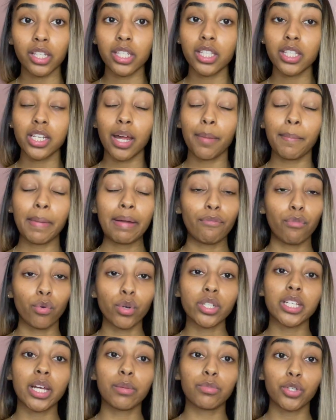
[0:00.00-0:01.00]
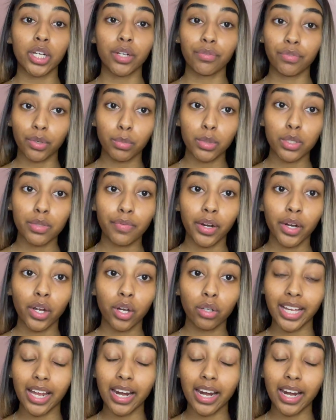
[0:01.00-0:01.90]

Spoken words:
this is like my fourth time trying to film this video,